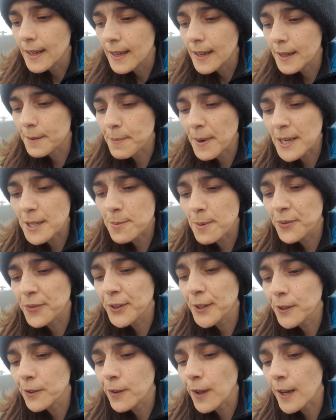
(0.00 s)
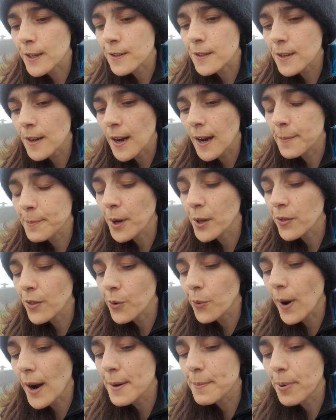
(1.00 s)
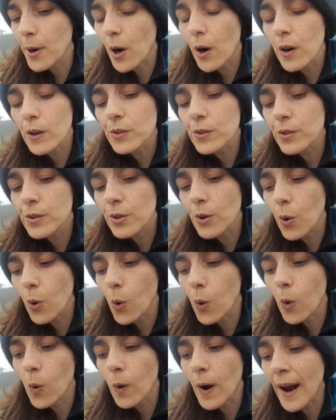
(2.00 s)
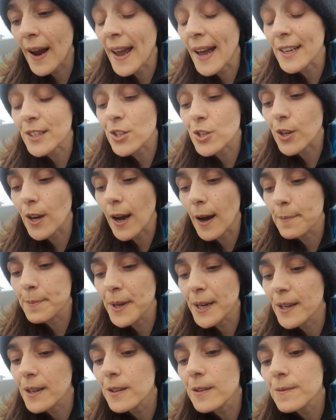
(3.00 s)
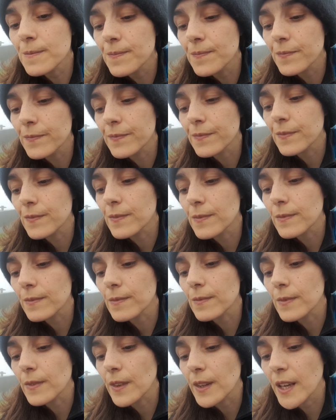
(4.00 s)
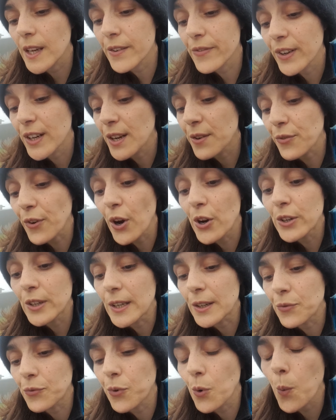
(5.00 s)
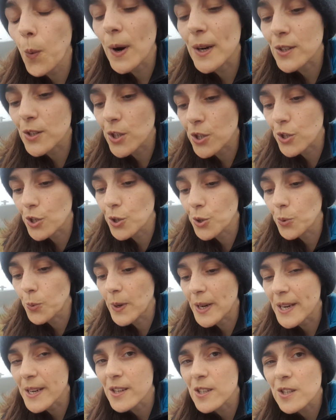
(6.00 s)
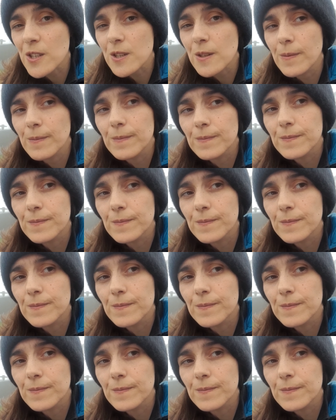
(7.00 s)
It makes me feel that I'm on the right path, or I had to come here, even if only for 1 to 2 weeks.